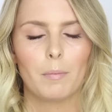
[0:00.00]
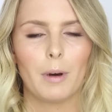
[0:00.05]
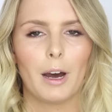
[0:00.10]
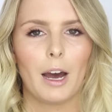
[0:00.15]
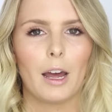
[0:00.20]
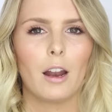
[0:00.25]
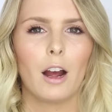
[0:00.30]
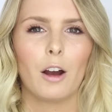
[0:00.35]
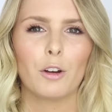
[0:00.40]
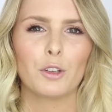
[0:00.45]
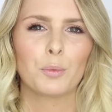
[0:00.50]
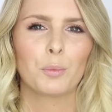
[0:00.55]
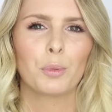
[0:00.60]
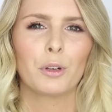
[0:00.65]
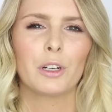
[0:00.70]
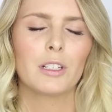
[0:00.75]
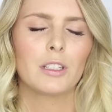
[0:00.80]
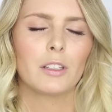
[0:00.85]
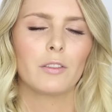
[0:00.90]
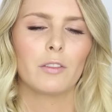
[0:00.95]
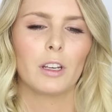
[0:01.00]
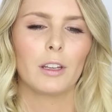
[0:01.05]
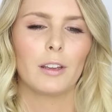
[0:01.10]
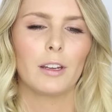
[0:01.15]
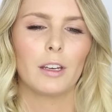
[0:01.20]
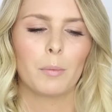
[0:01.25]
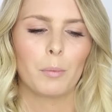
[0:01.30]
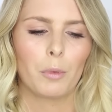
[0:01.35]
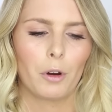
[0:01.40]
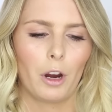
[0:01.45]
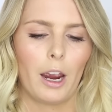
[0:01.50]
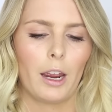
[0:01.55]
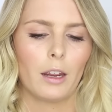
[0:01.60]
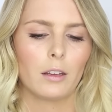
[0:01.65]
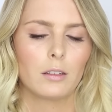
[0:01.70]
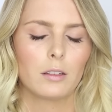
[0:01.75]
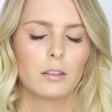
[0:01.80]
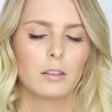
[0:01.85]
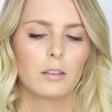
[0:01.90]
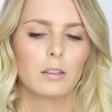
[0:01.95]
but I was pretty severely
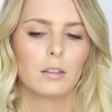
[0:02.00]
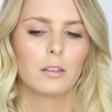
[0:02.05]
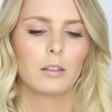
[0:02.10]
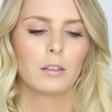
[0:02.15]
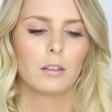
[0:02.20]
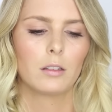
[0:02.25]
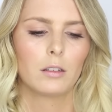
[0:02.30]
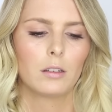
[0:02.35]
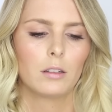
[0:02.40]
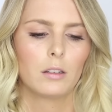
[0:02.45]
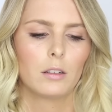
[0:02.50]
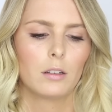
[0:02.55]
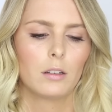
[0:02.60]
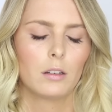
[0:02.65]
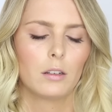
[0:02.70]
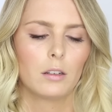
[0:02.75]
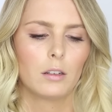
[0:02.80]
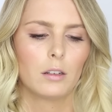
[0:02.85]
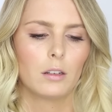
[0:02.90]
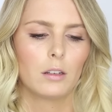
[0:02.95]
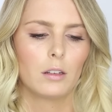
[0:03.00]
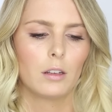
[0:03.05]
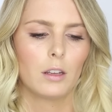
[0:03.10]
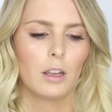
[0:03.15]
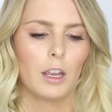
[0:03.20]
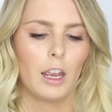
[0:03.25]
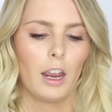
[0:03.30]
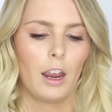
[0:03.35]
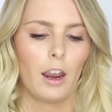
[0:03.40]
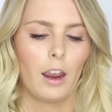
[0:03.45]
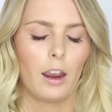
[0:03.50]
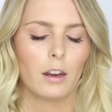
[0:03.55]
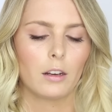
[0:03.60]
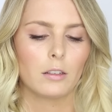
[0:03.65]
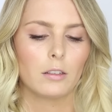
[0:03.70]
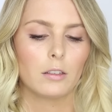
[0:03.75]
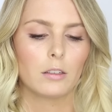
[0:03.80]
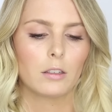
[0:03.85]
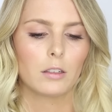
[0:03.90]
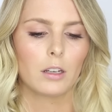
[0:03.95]
depressed,
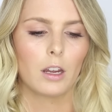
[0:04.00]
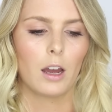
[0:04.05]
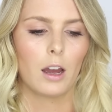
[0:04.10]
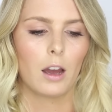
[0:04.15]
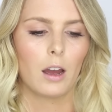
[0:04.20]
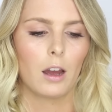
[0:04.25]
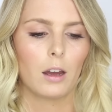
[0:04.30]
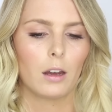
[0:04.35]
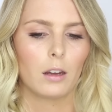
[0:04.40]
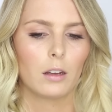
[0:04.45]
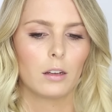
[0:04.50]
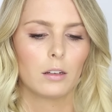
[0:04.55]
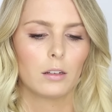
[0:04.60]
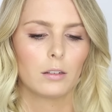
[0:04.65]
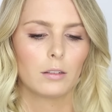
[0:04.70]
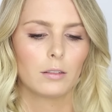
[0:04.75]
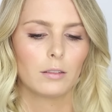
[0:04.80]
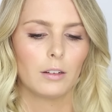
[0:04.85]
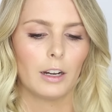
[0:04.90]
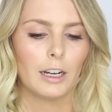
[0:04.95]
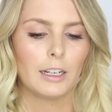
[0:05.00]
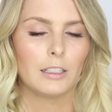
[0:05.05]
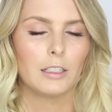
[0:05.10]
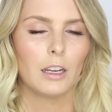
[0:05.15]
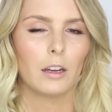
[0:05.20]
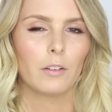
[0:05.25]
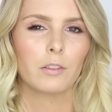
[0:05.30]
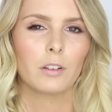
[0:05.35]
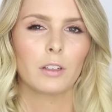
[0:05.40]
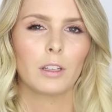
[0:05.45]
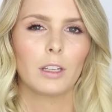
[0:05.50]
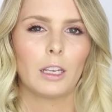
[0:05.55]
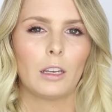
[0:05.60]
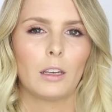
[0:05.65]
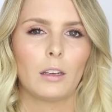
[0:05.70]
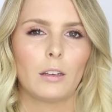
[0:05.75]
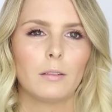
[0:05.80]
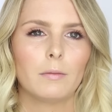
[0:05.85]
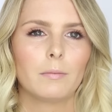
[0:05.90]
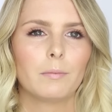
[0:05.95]
and I
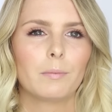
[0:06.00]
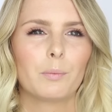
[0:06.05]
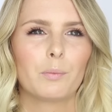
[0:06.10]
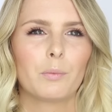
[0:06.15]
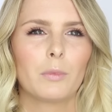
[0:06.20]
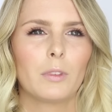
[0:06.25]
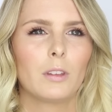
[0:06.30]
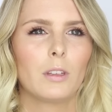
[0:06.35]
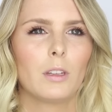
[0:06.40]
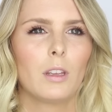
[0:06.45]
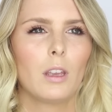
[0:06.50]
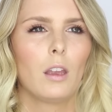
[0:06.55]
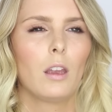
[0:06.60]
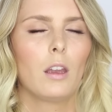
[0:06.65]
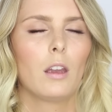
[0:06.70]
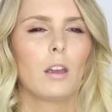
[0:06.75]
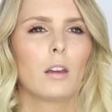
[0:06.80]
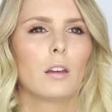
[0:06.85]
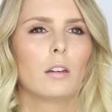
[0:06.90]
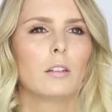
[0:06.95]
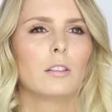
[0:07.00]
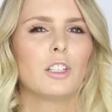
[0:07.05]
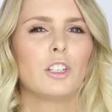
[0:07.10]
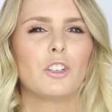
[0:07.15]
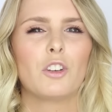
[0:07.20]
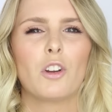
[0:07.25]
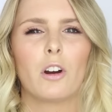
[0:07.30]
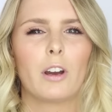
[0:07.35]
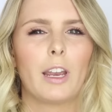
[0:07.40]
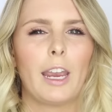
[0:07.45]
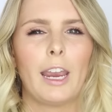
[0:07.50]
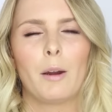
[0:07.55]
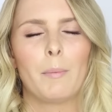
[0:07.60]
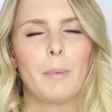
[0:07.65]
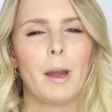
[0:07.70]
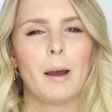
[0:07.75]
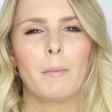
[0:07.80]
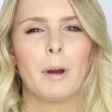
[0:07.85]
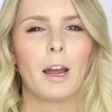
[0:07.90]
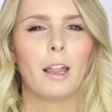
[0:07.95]
definitely did not care
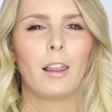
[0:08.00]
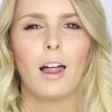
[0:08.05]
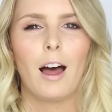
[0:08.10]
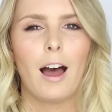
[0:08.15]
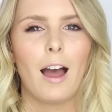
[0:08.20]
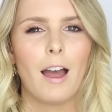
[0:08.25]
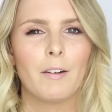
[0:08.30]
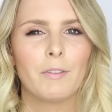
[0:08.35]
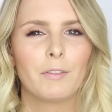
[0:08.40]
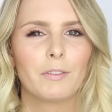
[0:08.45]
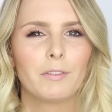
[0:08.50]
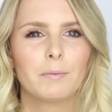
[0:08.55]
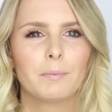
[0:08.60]
about my life.